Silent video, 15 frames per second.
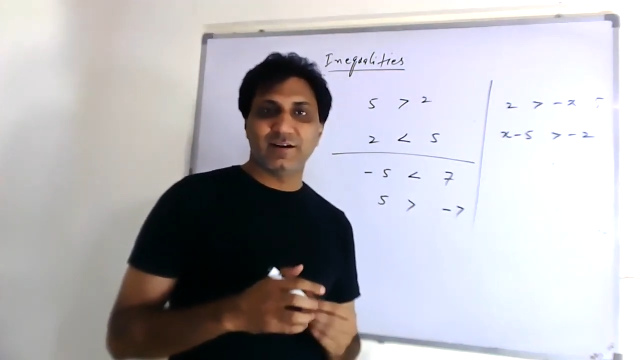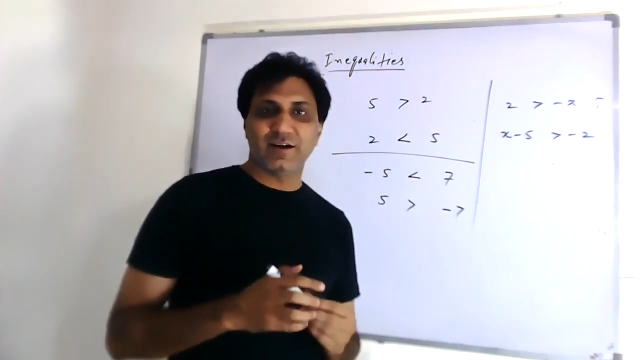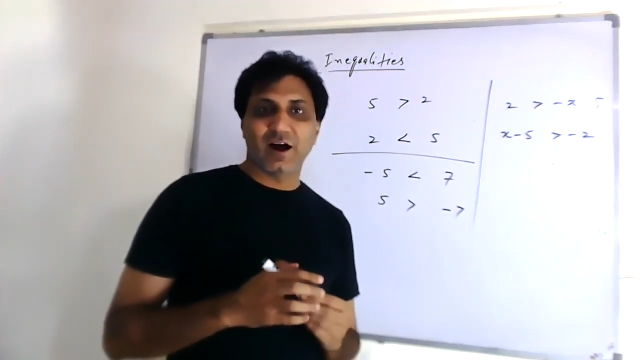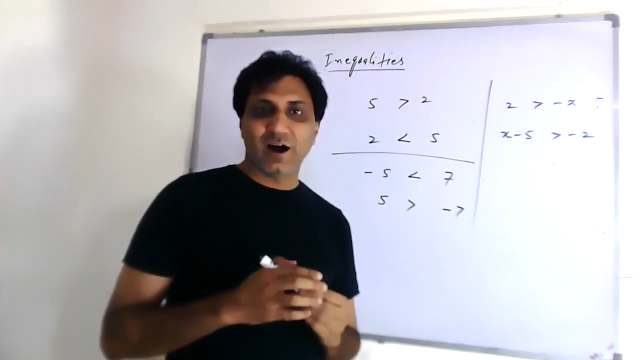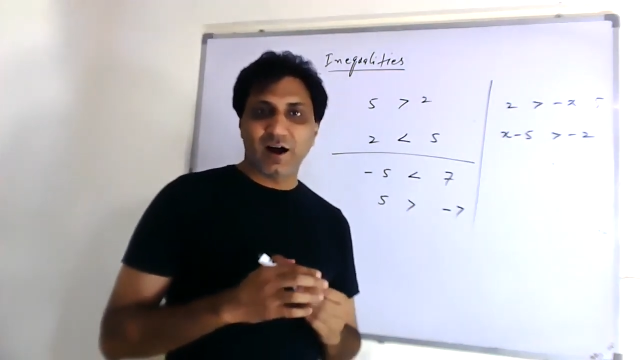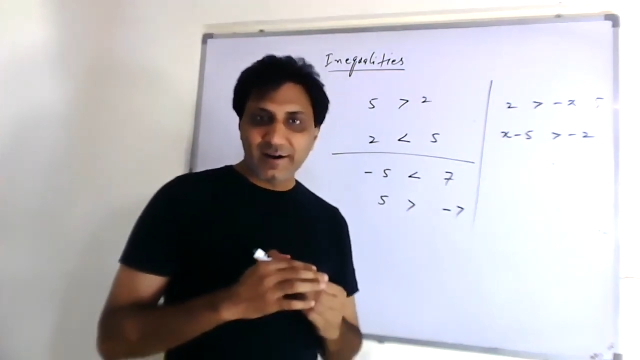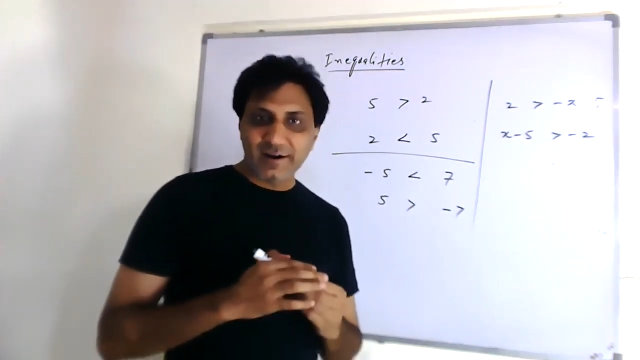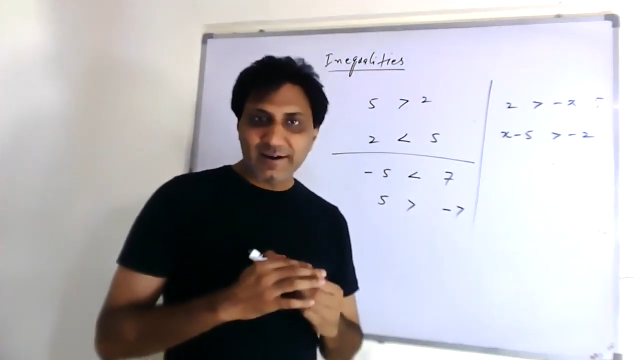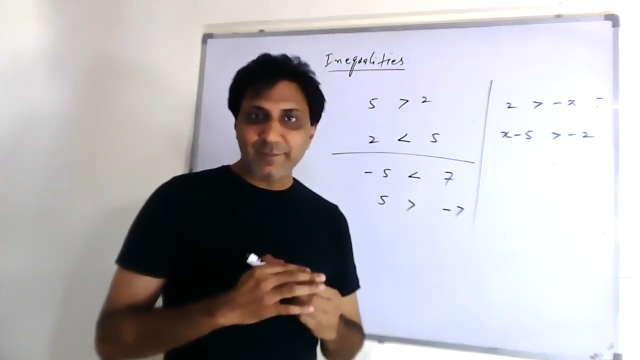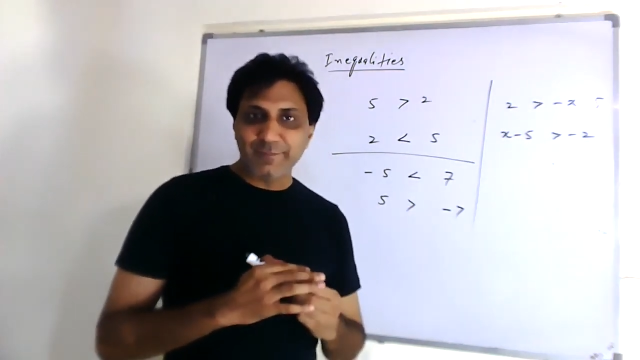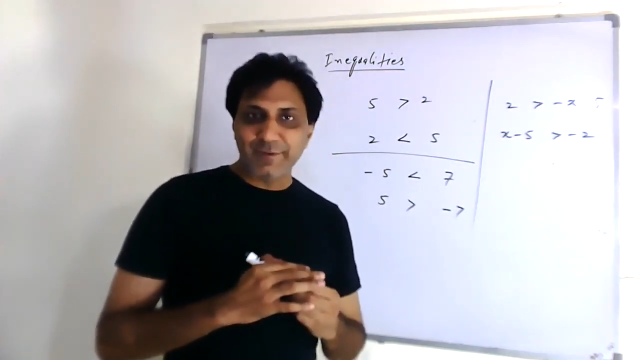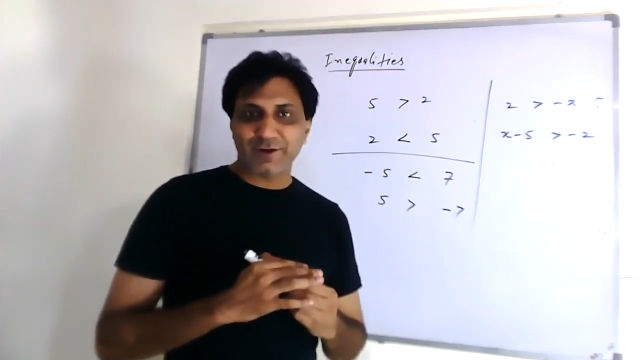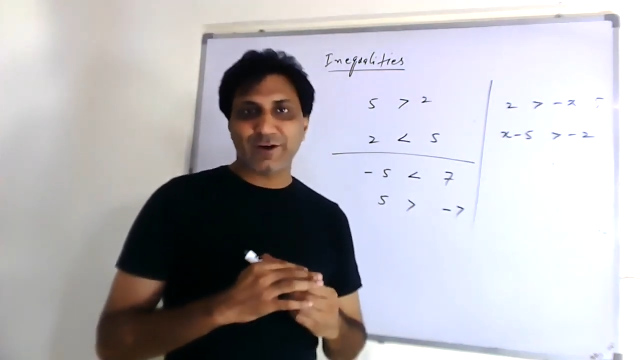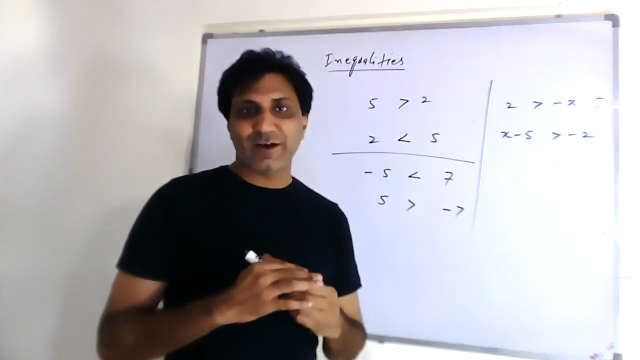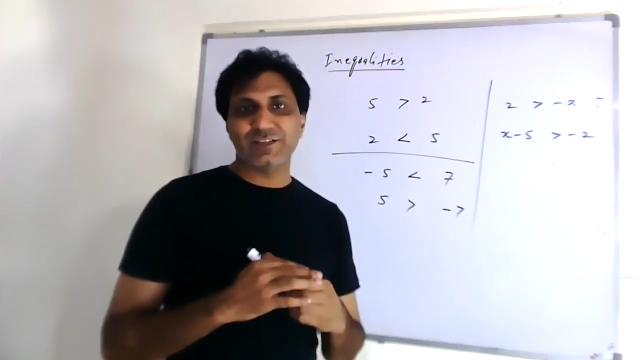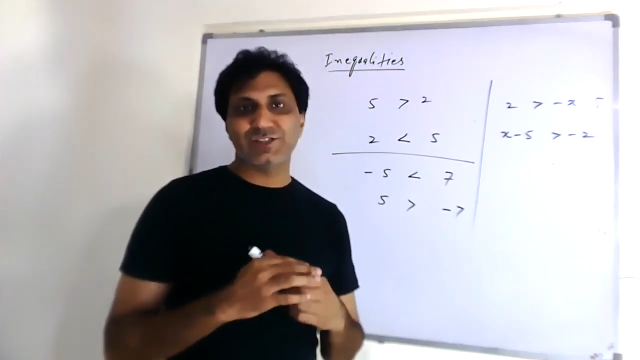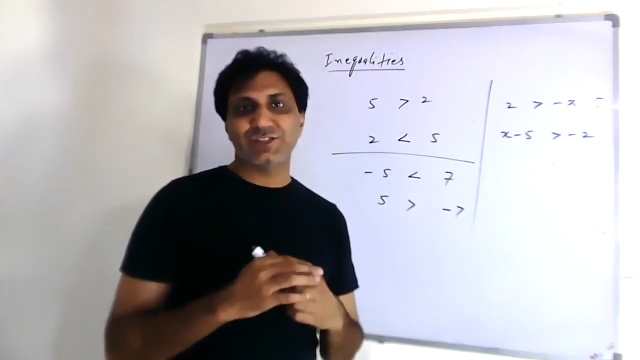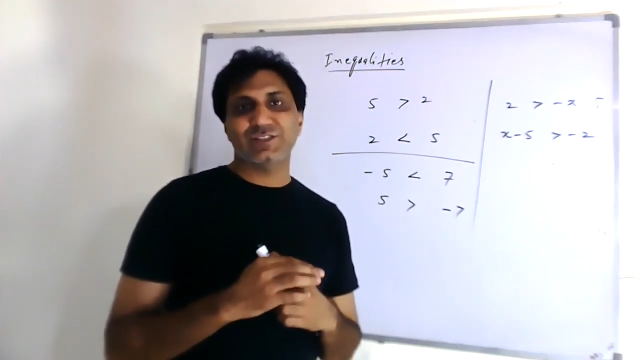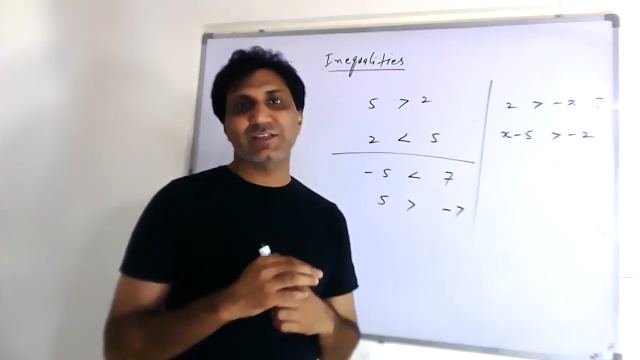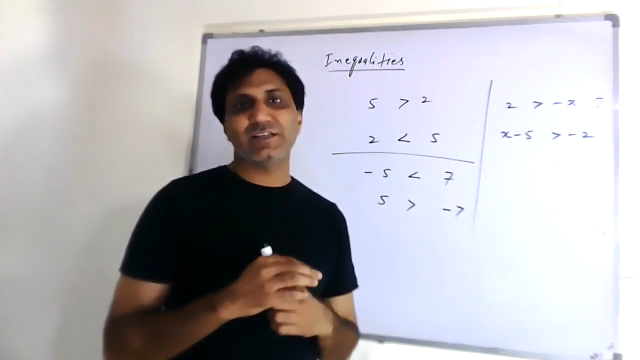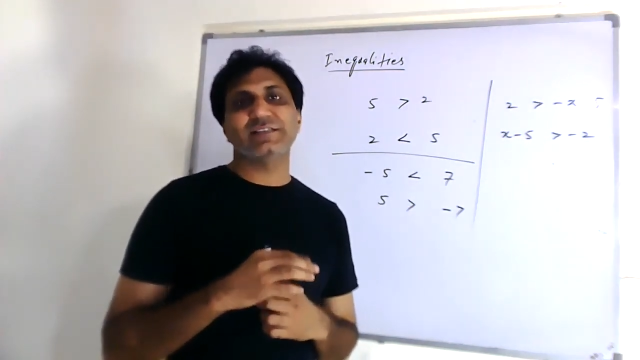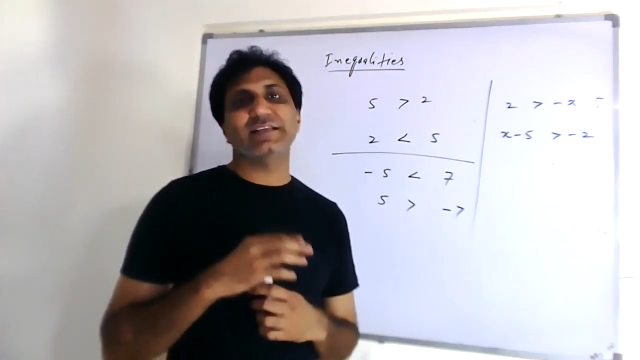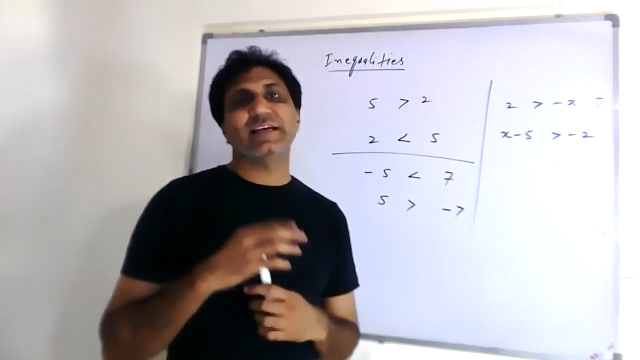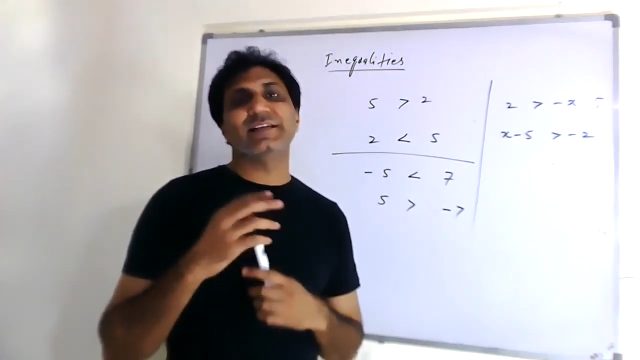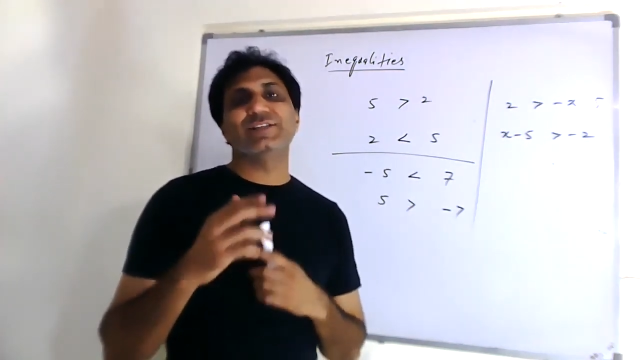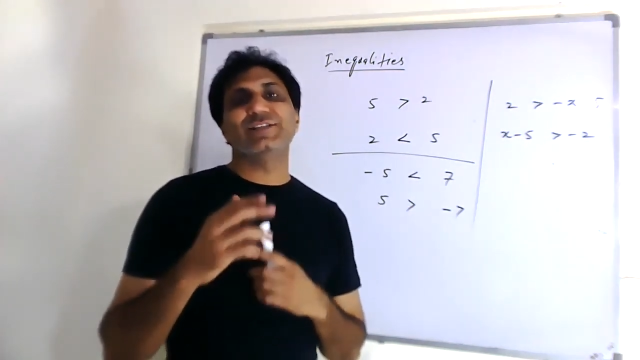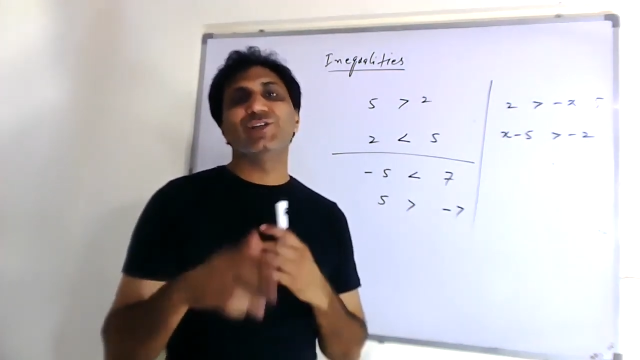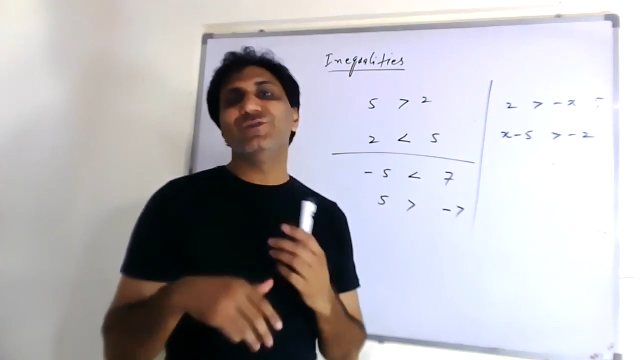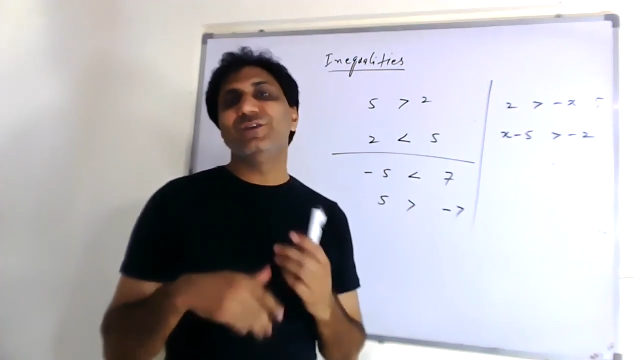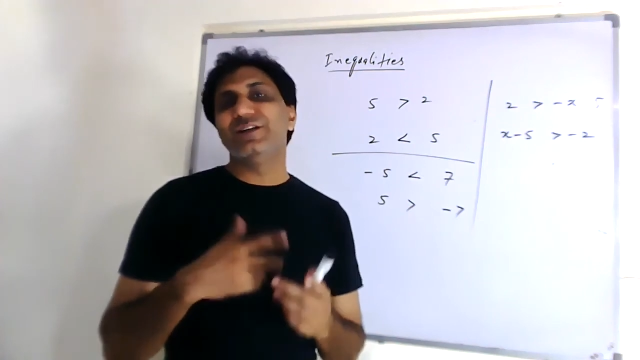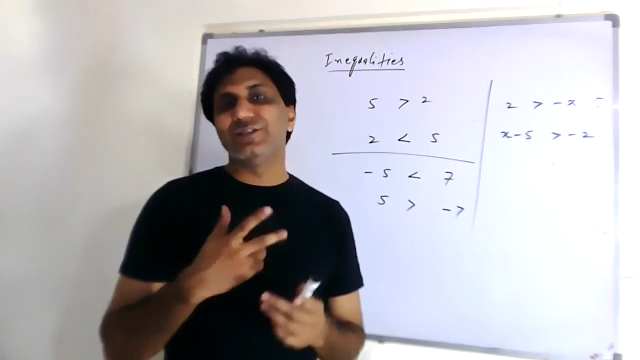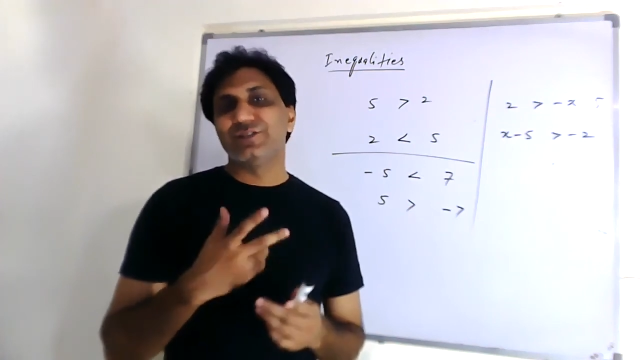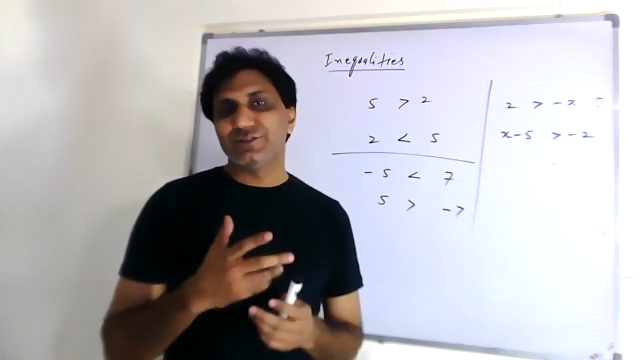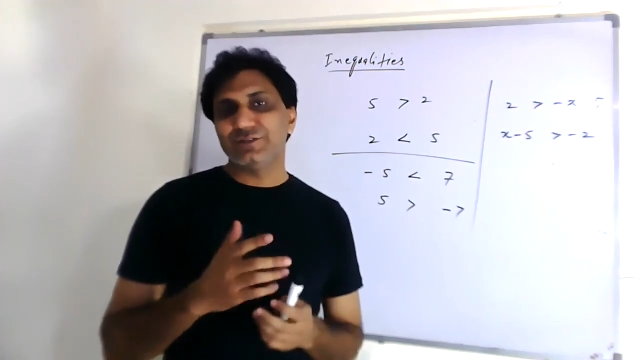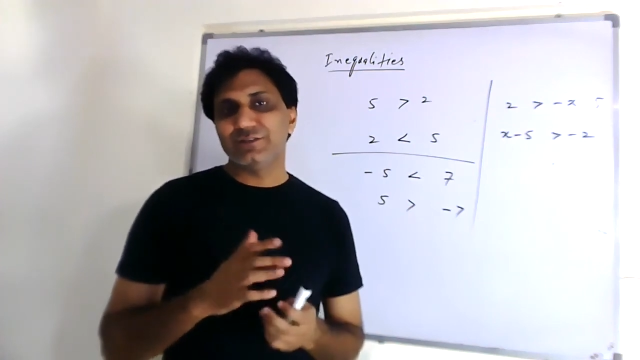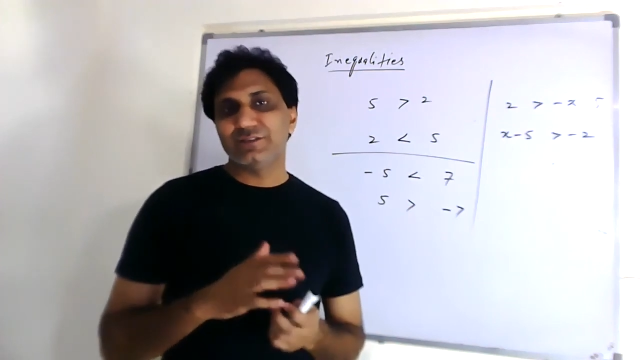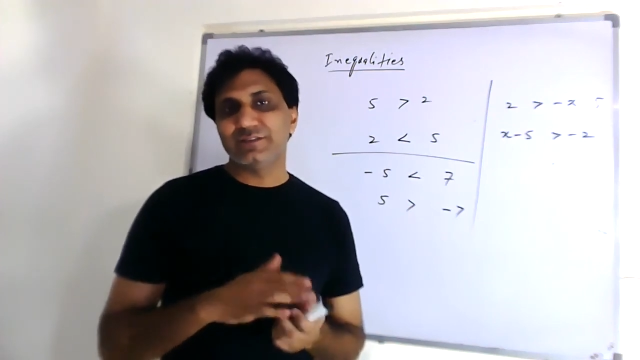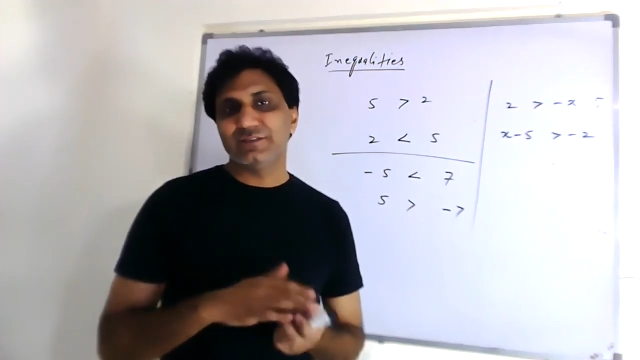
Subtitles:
odd number questions and you will do